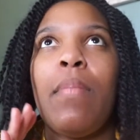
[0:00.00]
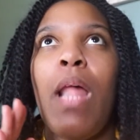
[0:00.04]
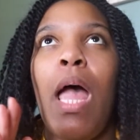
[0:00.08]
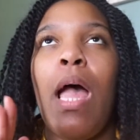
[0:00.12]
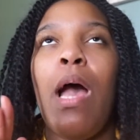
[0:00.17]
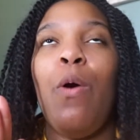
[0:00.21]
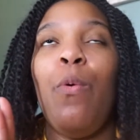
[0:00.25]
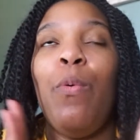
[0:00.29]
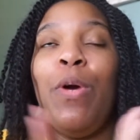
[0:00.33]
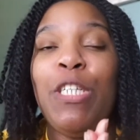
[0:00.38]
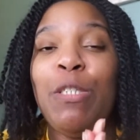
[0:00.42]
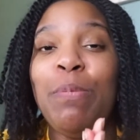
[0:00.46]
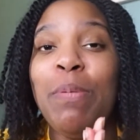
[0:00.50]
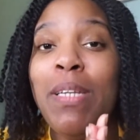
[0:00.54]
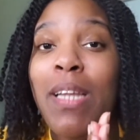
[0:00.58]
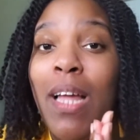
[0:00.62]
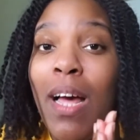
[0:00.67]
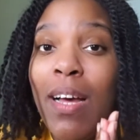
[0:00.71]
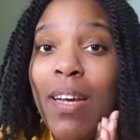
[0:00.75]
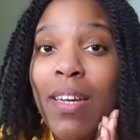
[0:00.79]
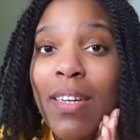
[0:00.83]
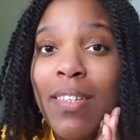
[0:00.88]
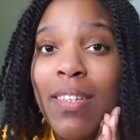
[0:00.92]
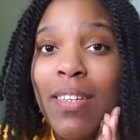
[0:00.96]
wish me
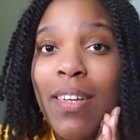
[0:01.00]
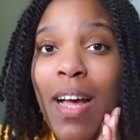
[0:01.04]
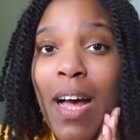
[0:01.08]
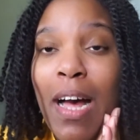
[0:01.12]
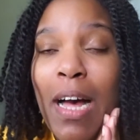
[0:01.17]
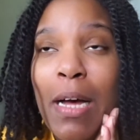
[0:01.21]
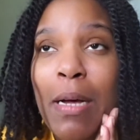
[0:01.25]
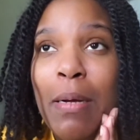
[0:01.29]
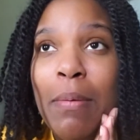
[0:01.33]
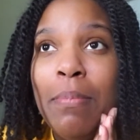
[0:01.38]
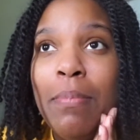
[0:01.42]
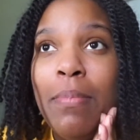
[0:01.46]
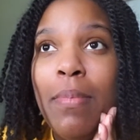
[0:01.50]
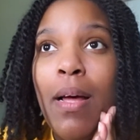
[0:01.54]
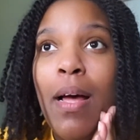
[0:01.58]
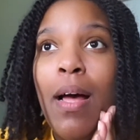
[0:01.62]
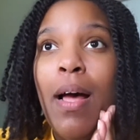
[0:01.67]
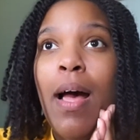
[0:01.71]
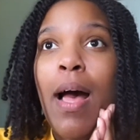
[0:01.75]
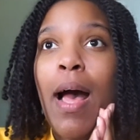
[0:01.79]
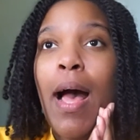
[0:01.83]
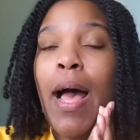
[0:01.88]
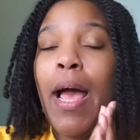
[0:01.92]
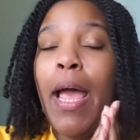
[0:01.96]
luck.
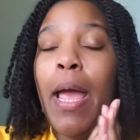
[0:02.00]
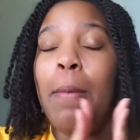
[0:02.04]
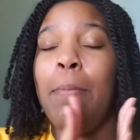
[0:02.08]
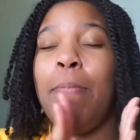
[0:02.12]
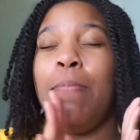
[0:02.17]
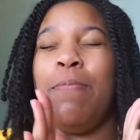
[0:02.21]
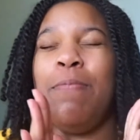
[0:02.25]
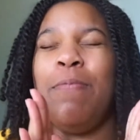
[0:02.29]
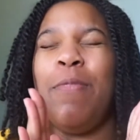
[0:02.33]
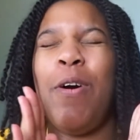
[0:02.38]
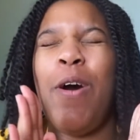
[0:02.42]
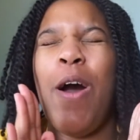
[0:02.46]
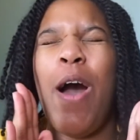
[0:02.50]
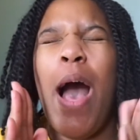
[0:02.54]
I am